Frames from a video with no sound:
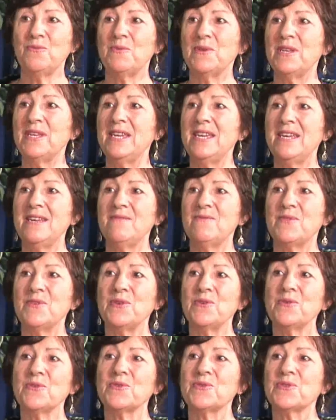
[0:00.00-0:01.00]
believe
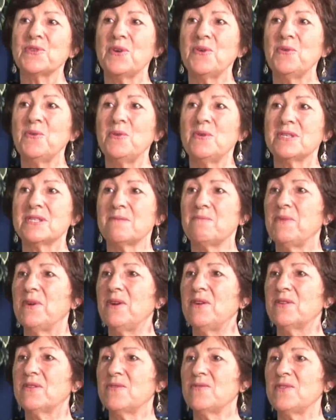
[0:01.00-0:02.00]
that your souls are
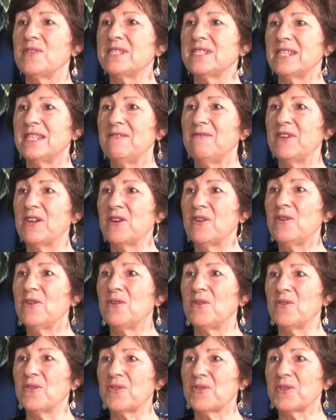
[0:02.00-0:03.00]
part of this living
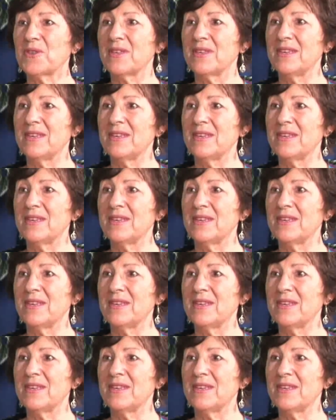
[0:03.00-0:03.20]
earth,